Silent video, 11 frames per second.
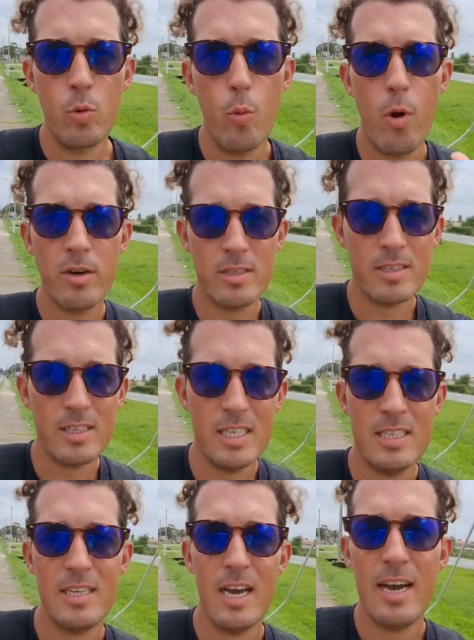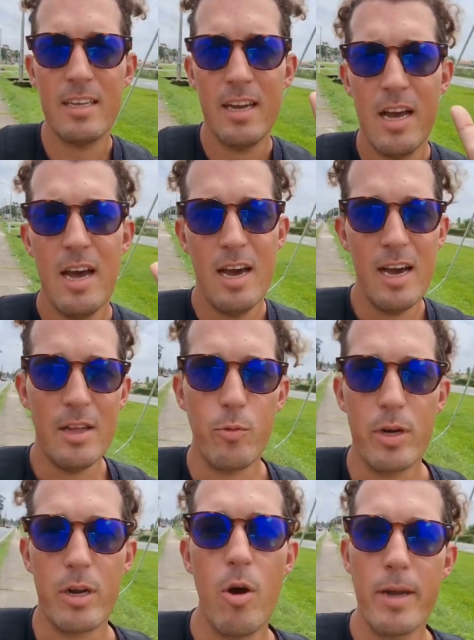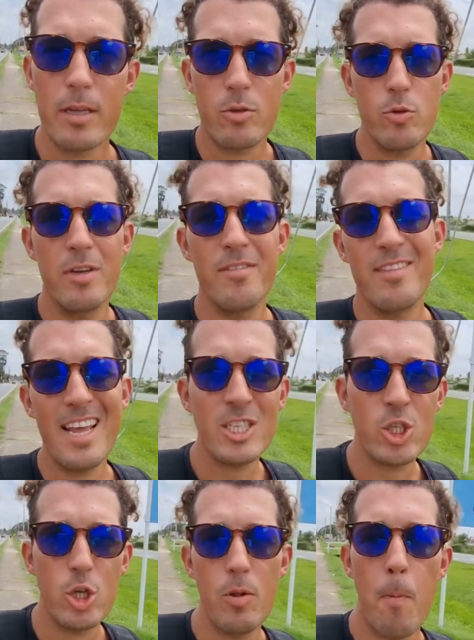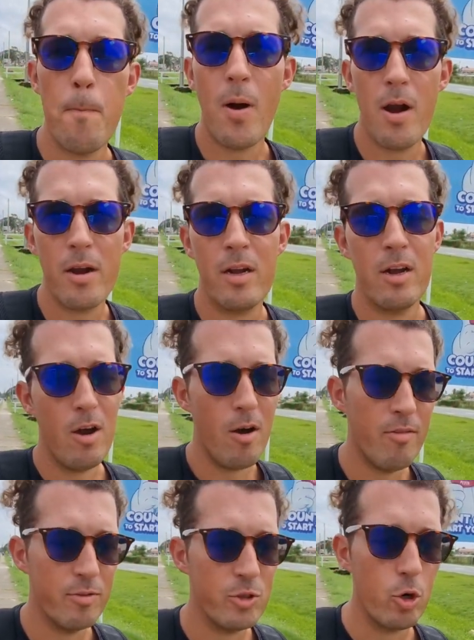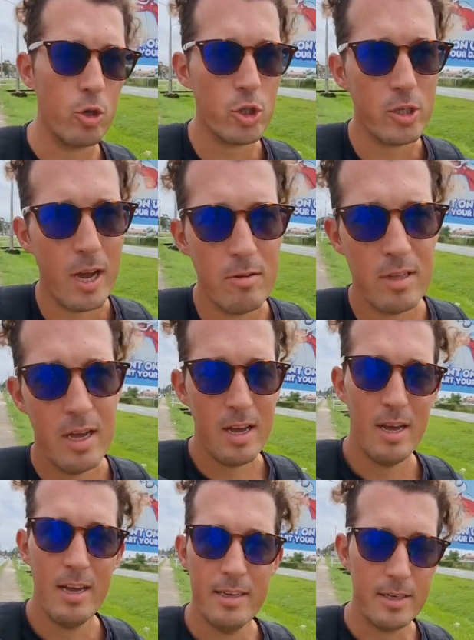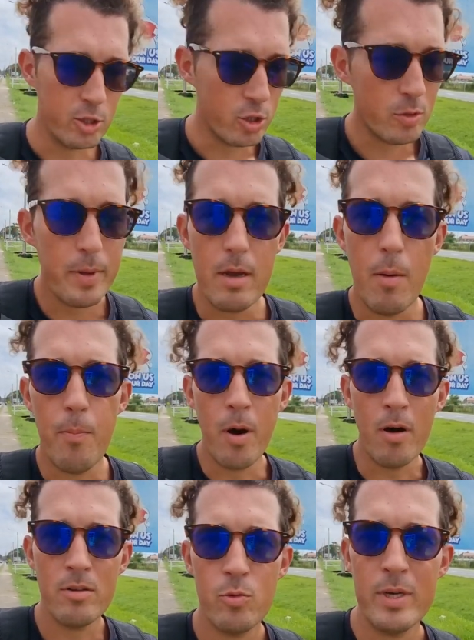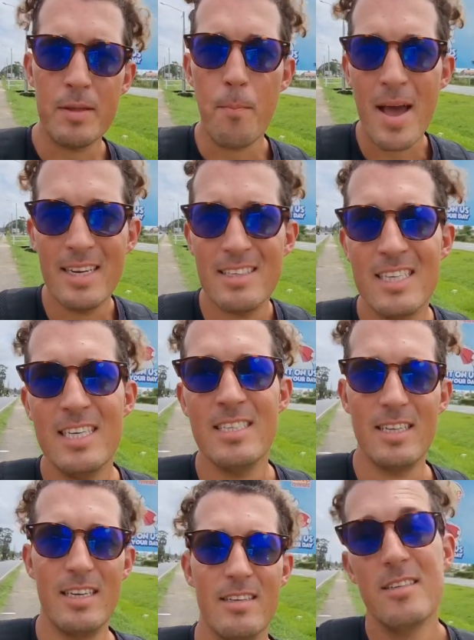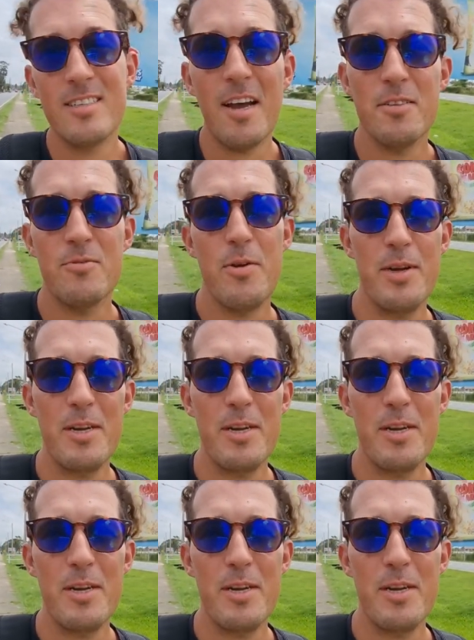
towards the seaside, and we're going to the National Park of Georgetown, and there should be a pond with manatees in it. Sounds very